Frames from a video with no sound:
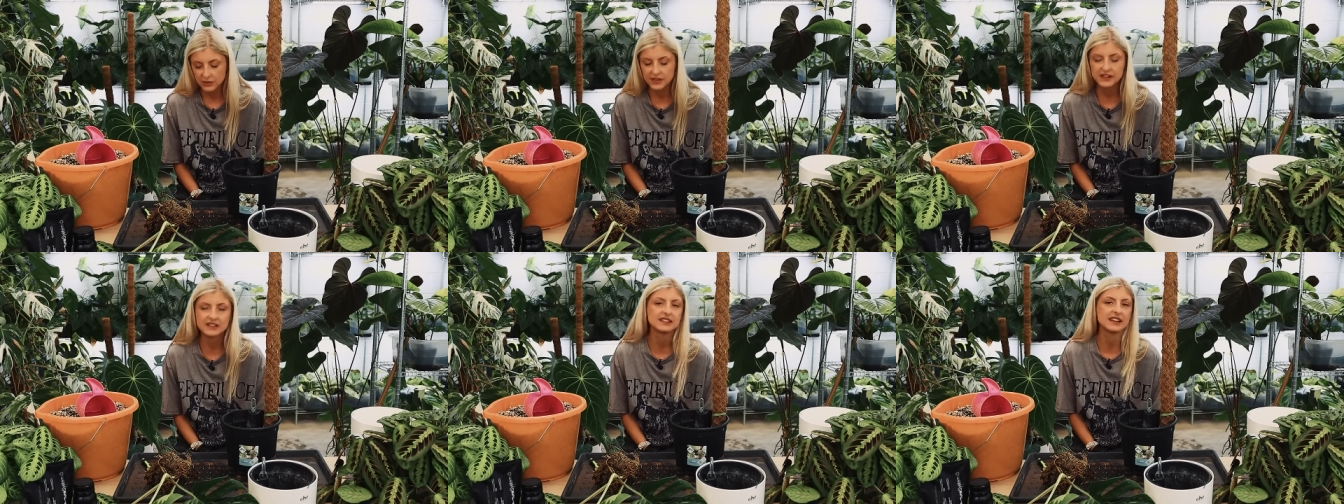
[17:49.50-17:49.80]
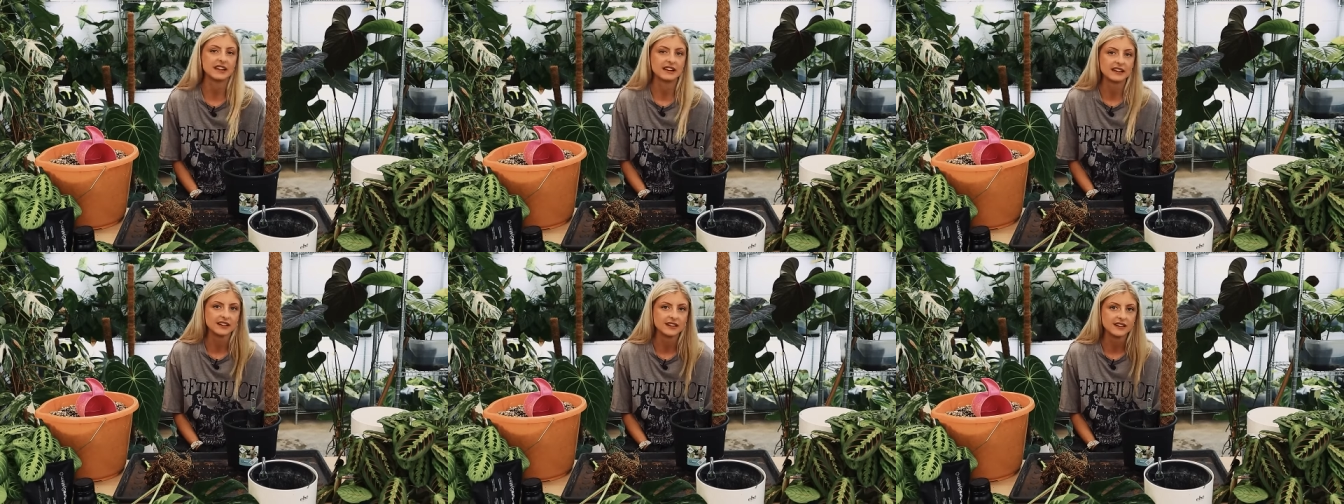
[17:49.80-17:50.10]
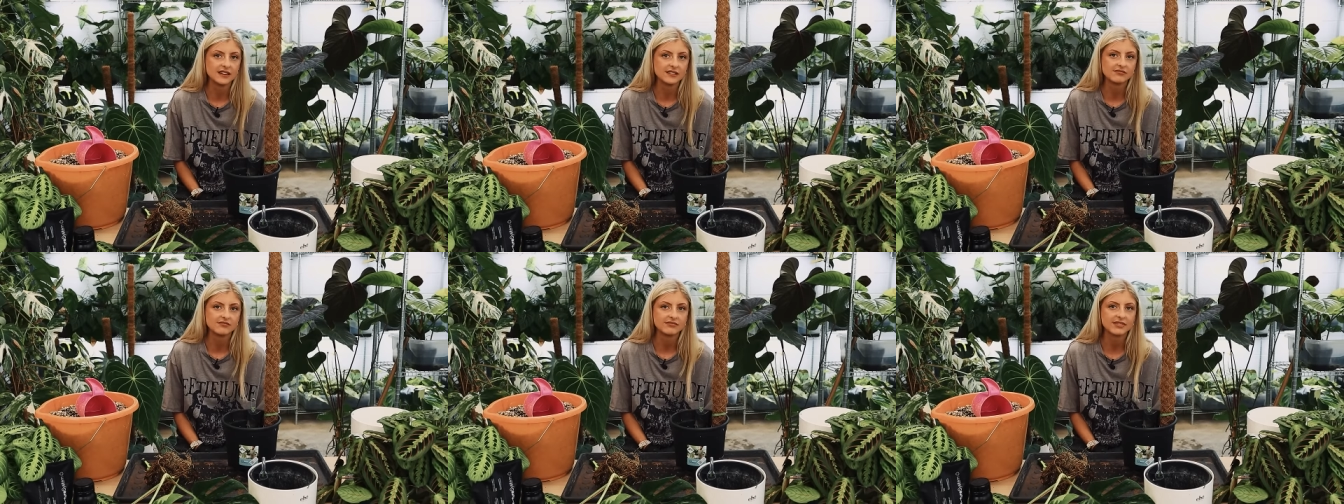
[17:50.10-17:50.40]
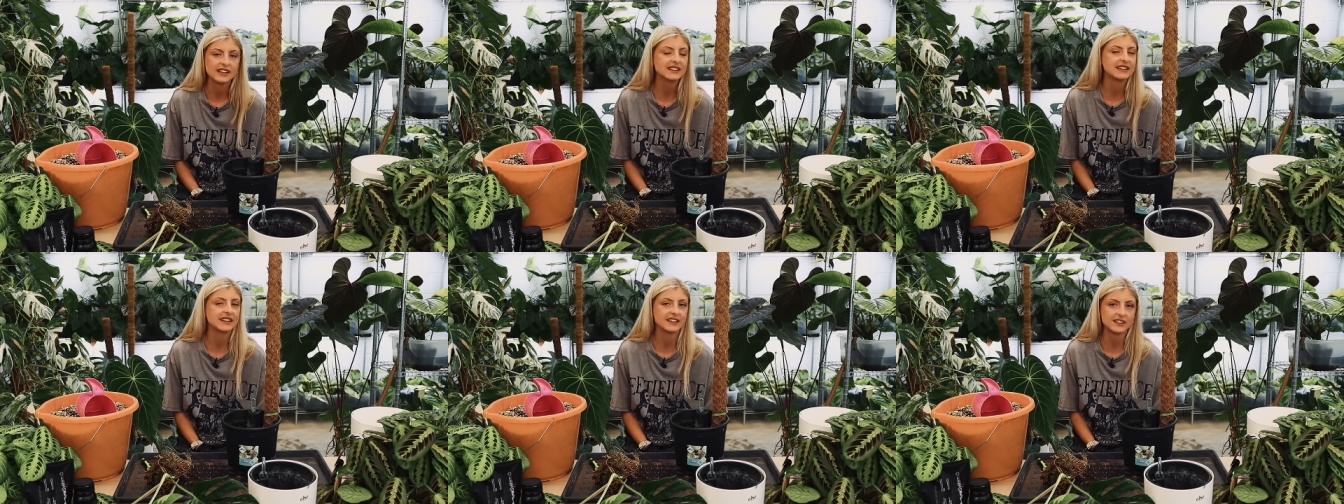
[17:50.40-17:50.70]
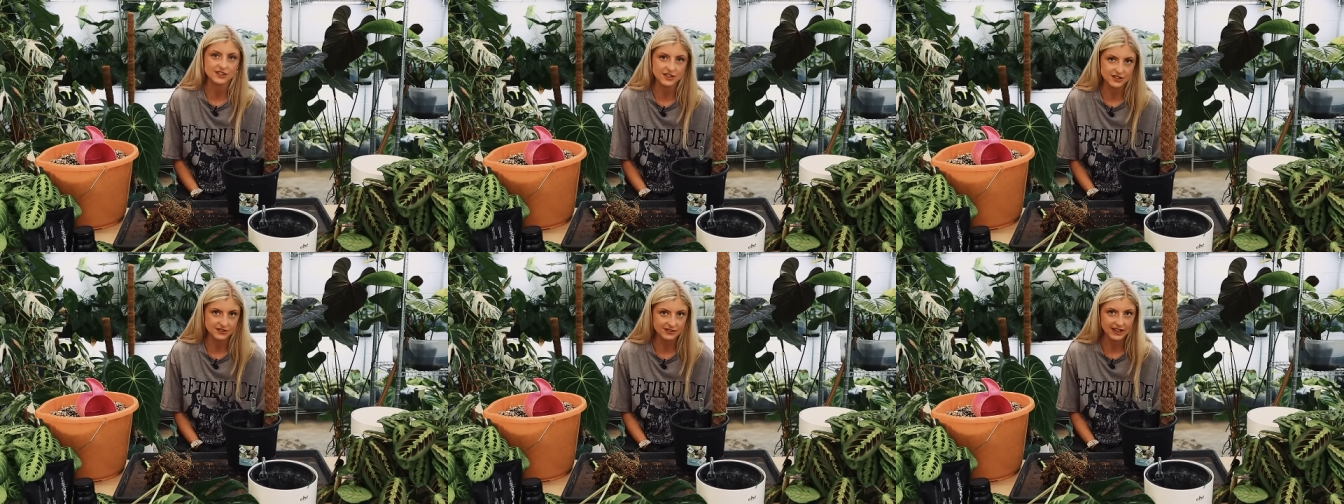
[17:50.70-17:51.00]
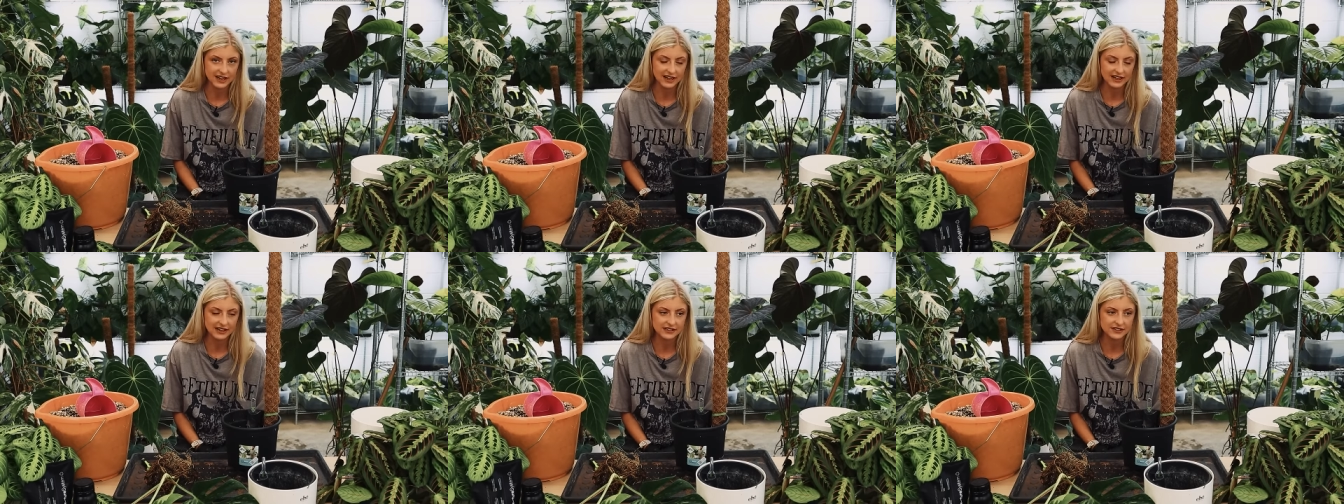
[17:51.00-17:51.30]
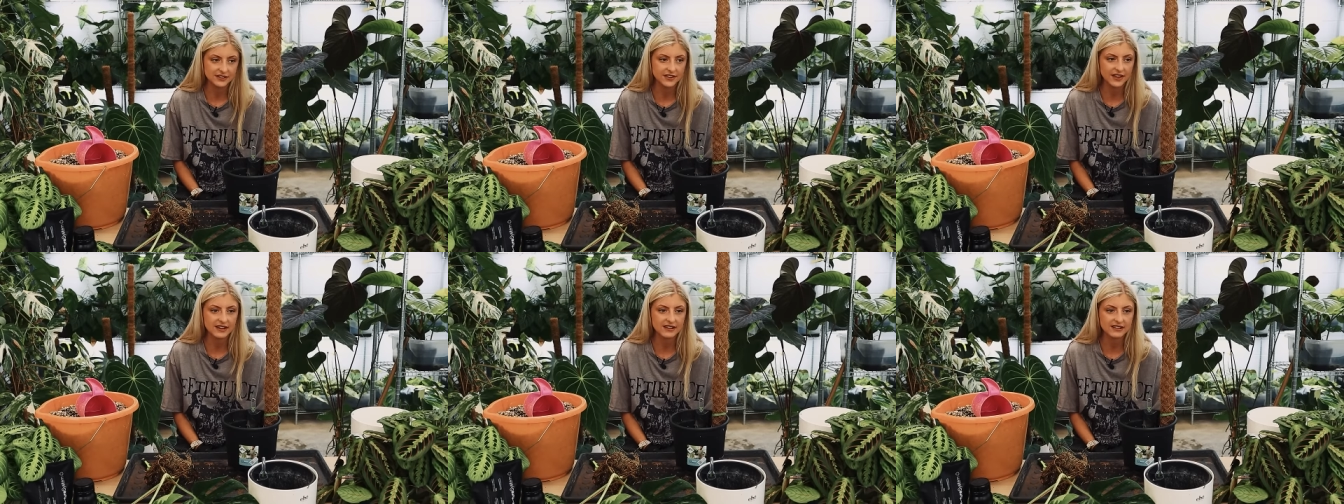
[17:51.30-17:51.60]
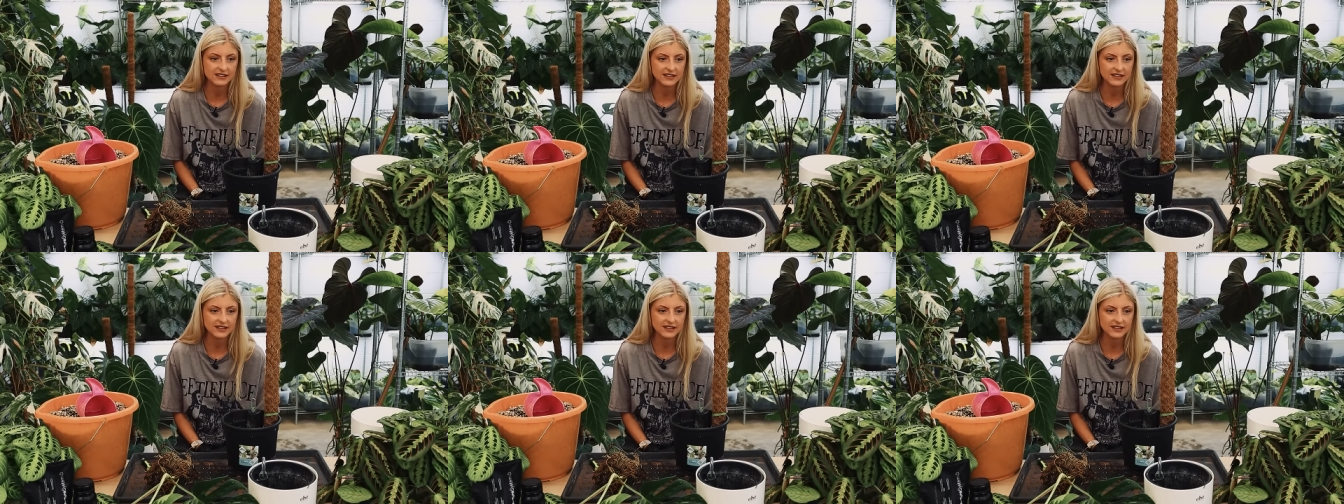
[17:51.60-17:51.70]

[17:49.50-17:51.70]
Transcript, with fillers: but they didn't. They didn't do that. They